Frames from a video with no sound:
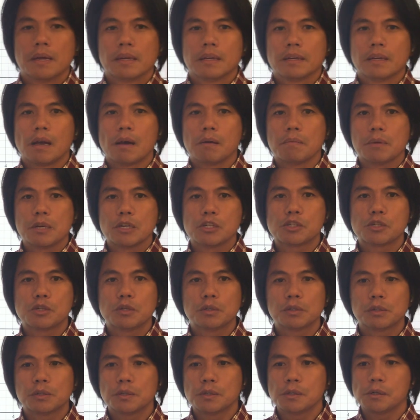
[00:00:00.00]
Now be
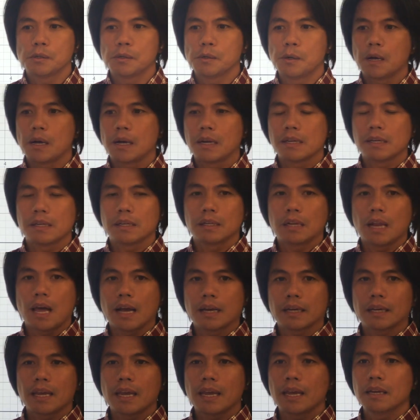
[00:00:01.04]
sure to
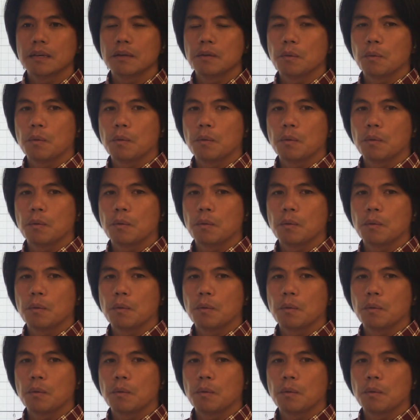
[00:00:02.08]
log in